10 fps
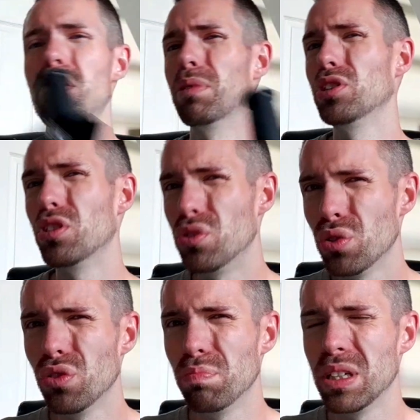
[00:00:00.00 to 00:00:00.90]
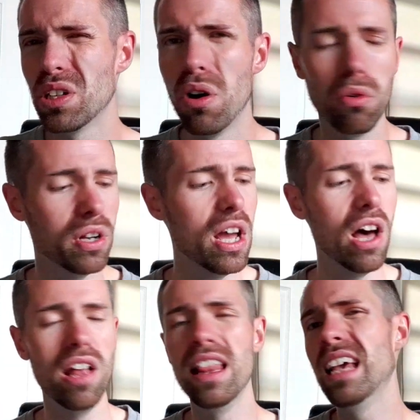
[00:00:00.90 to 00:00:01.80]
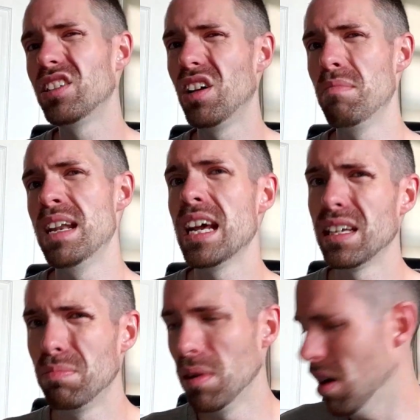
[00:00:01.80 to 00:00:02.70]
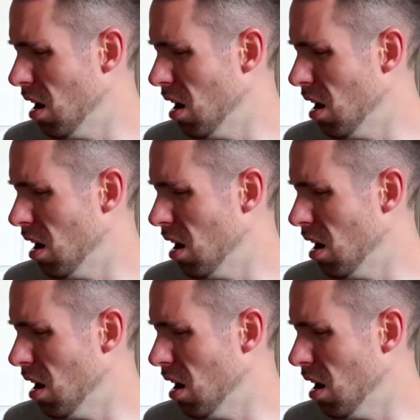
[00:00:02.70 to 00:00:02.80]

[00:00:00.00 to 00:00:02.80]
But the truth be told, unless I'm an expert,